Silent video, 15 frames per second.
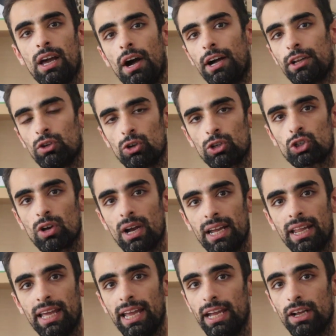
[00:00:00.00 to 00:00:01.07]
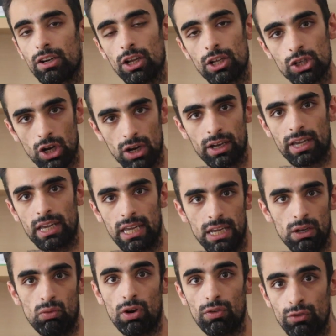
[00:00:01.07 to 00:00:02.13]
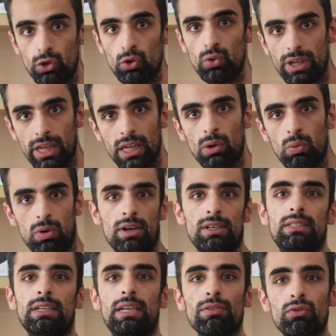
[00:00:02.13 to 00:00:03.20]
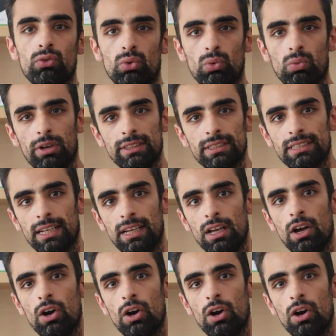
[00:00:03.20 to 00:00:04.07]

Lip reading: and you're trying to hit the chunky review keywords, the difficult ones,